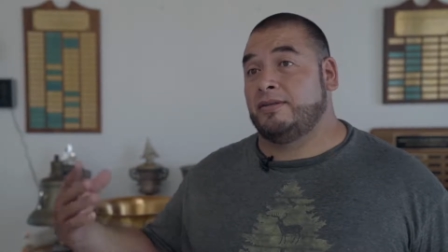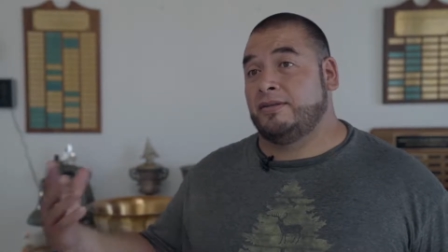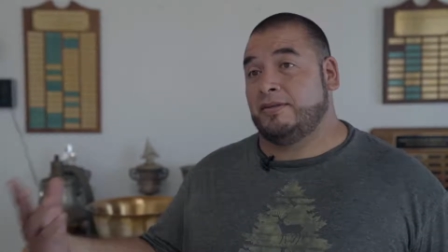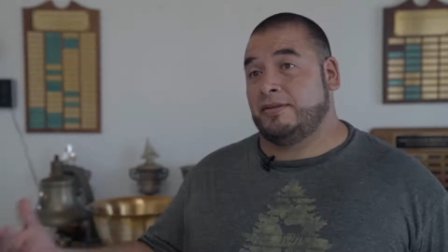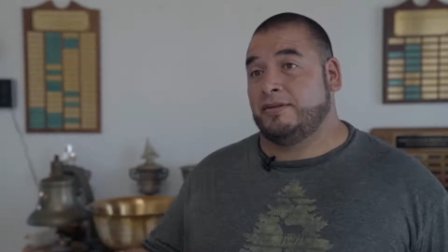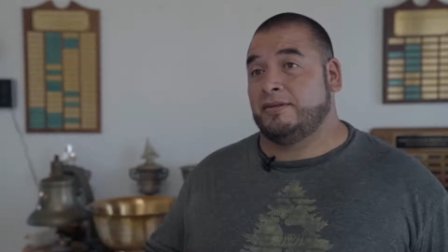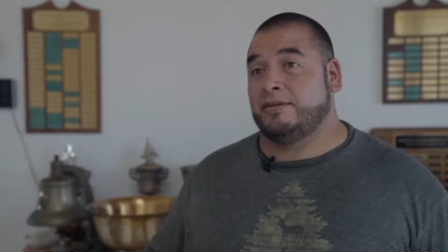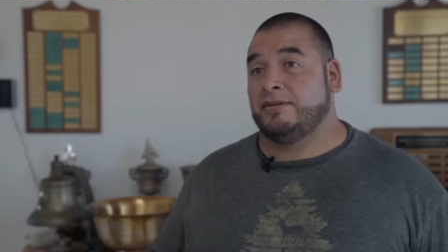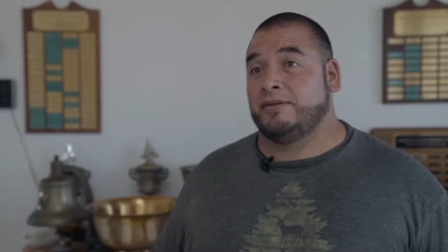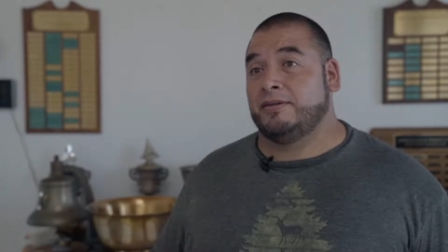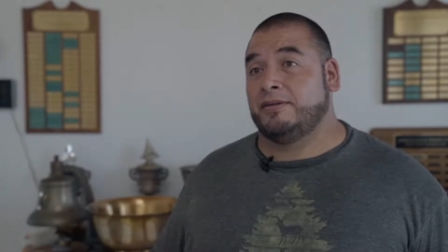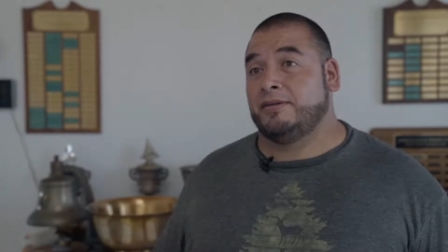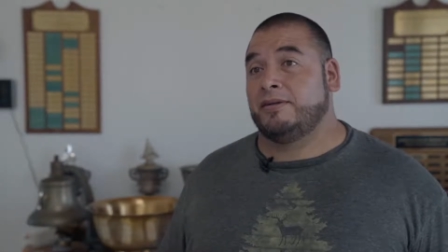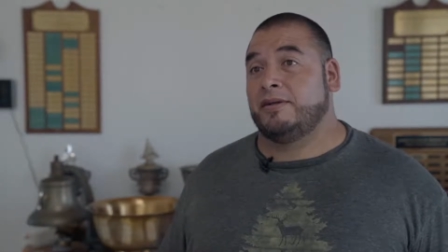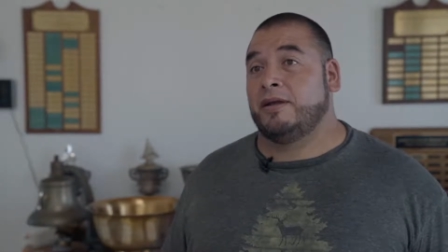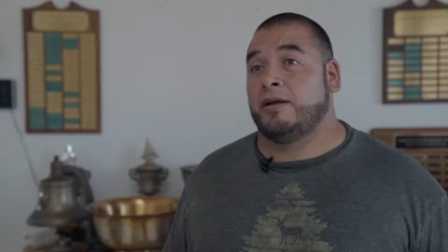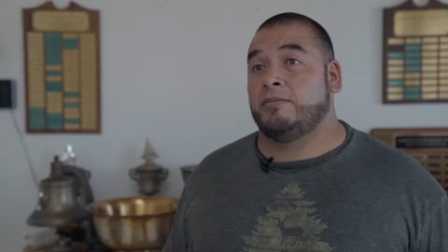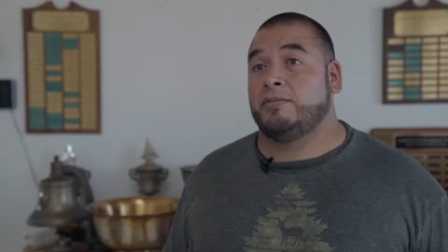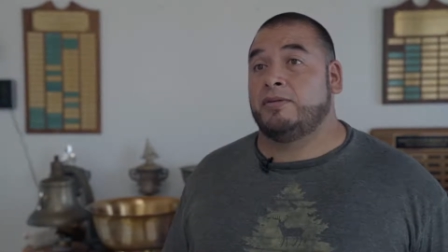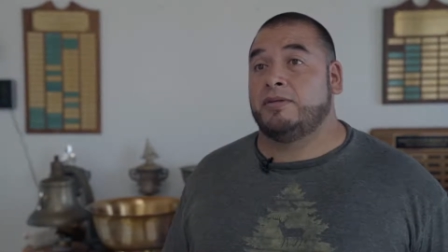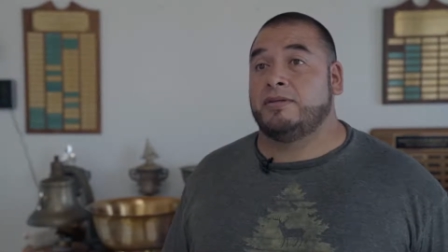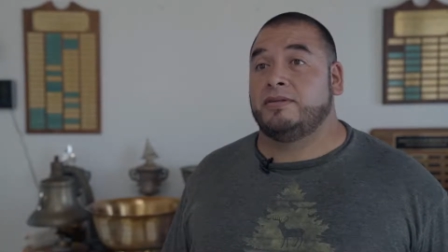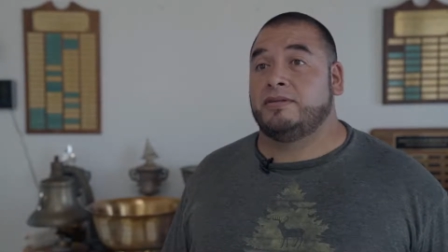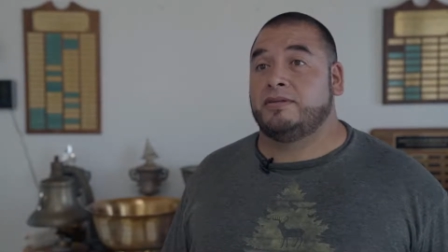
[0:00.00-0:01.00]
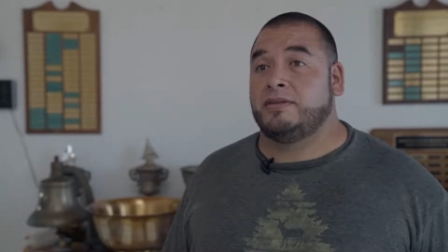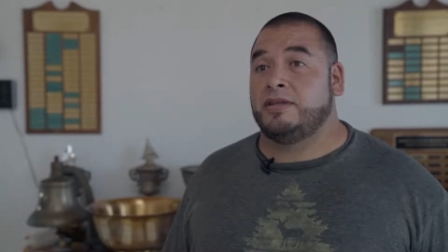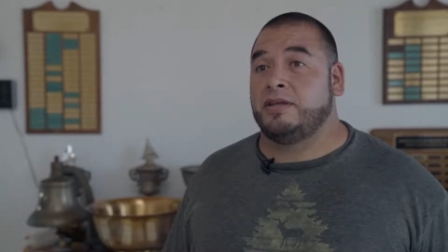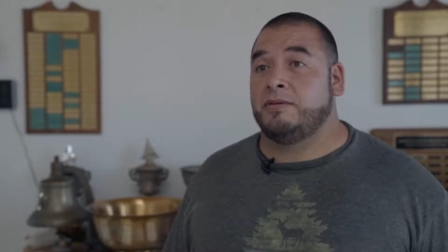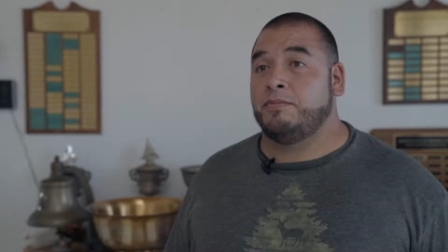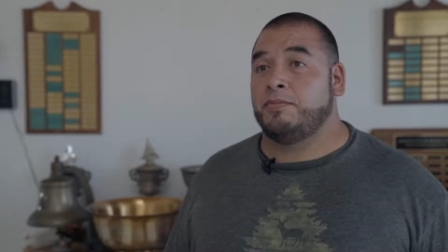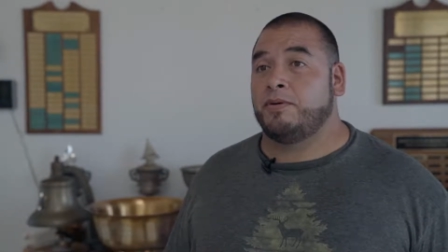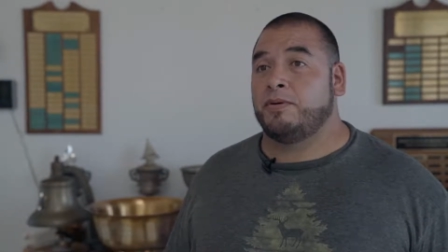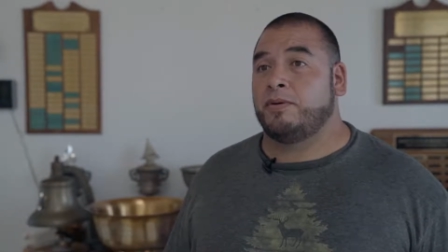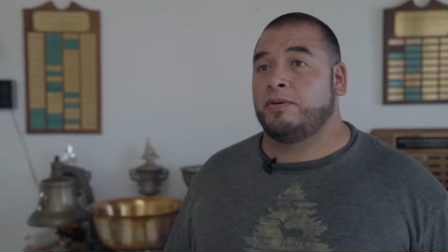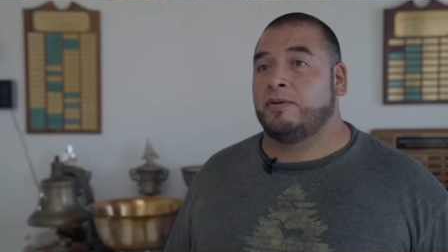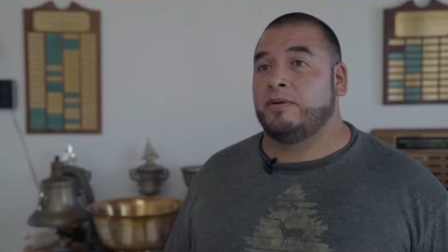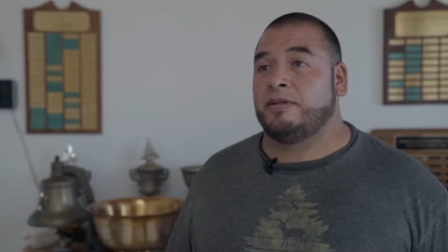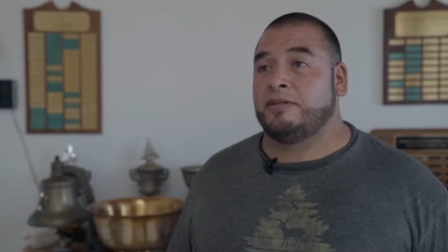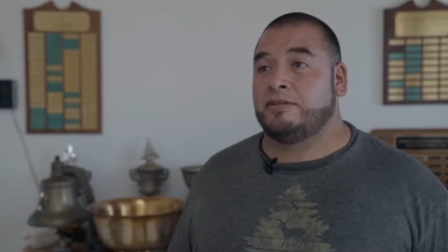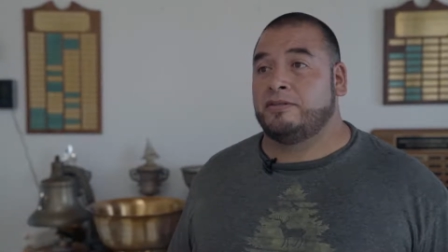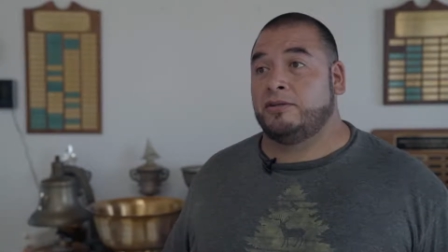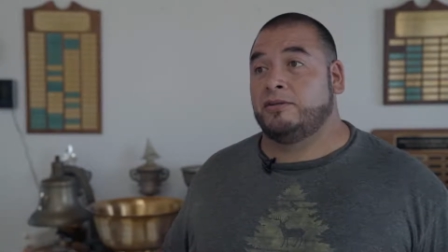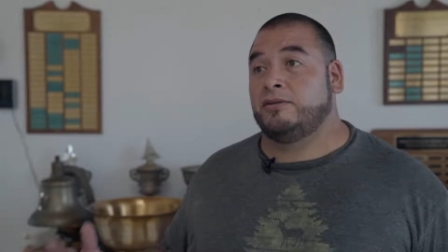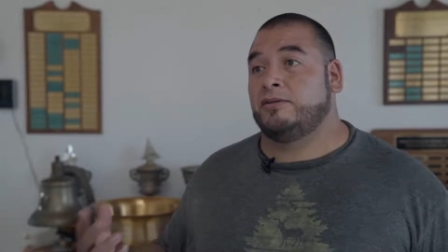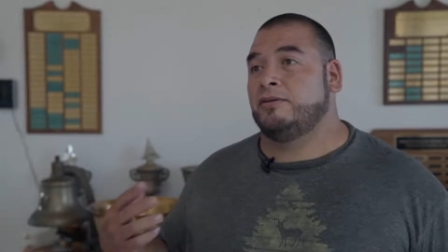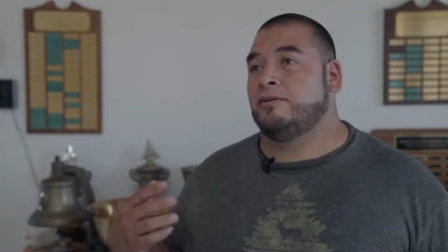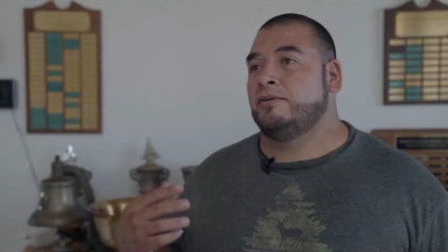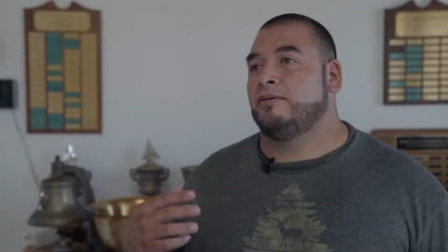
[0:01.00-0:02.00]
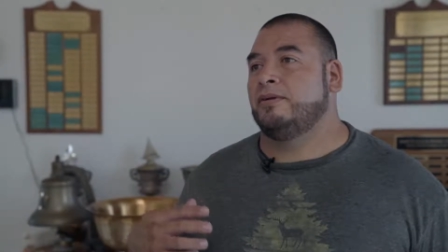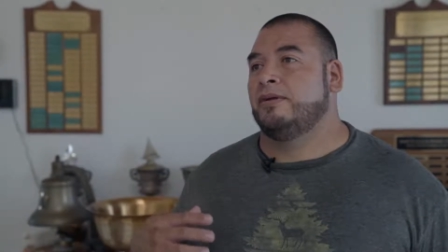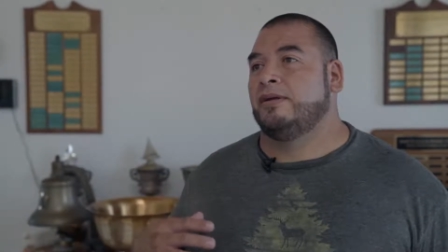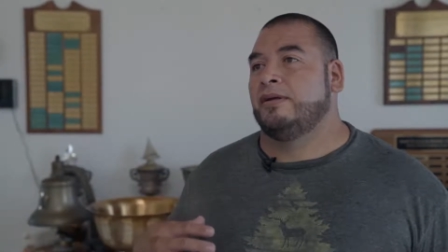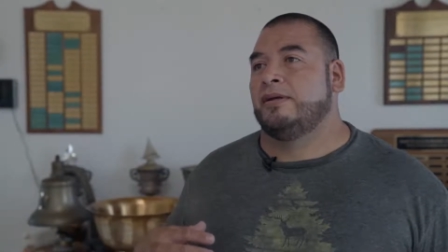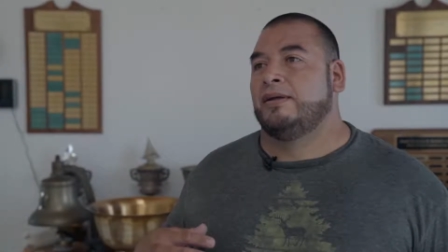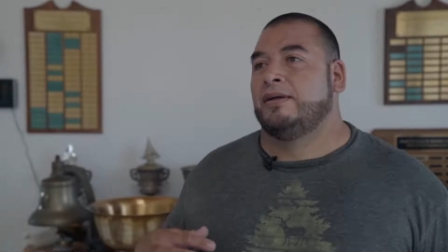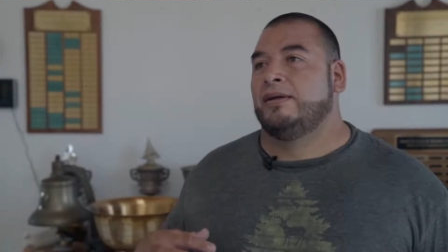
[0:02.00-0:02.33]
to come to the STEAM Institute,